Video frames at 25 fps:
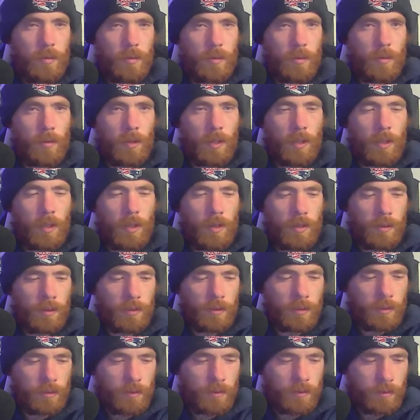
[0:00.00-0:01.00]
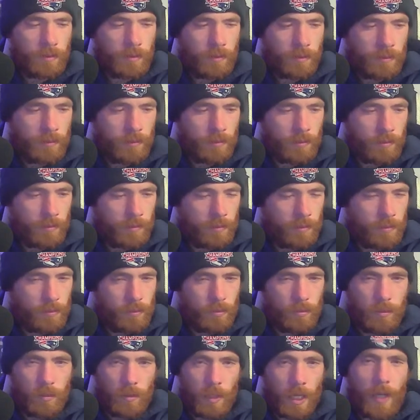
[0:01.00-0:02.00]
You're right.
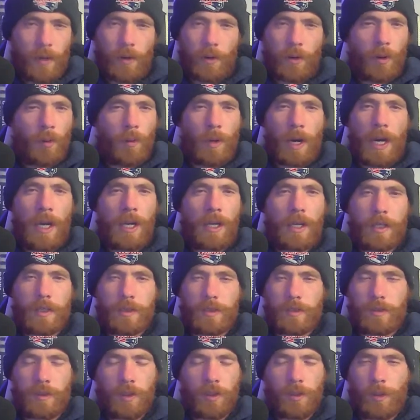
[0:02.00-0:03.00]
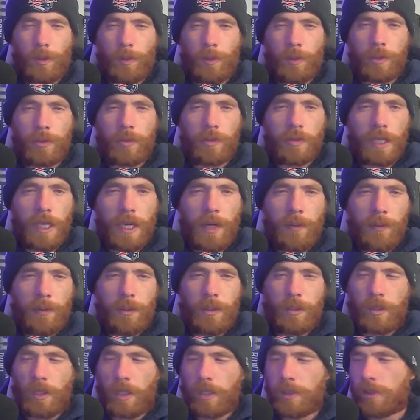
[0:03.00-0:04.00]
I don't know why, because the only ones you can't
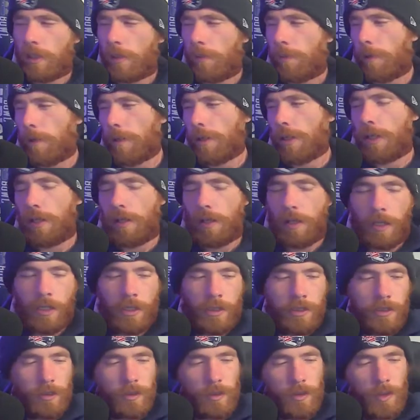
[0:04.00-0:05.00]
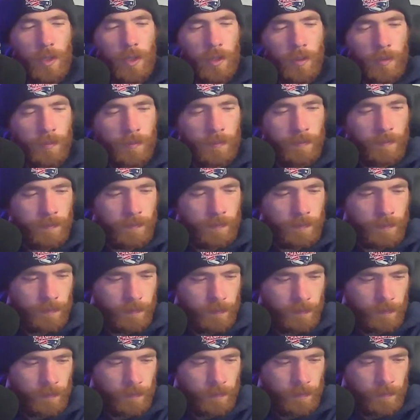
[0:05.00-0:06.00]
really touch are Monday night. So
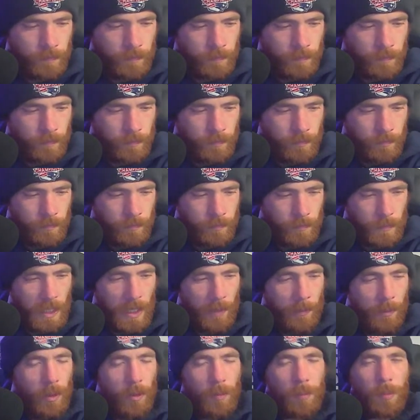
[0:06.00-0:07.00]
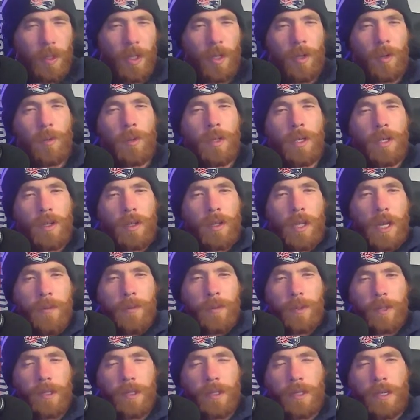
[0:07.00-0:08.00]
yeah, we don't play till week
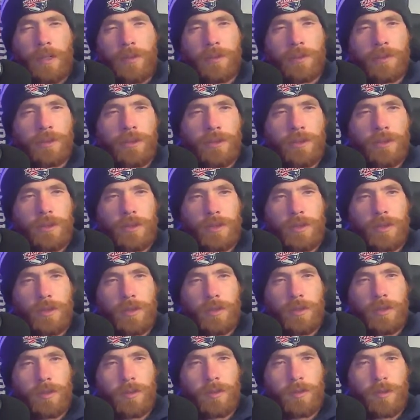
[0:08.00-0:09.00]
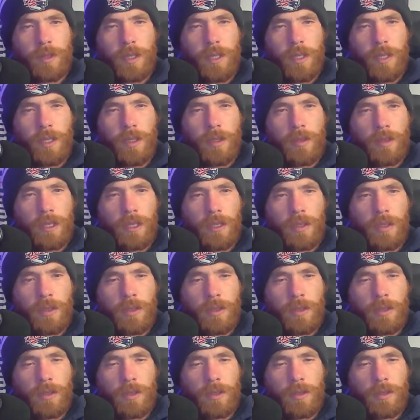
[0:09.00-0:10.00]
11. Why the hell
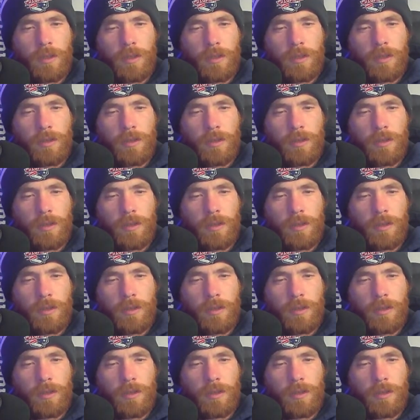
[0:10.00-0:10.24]
can't they?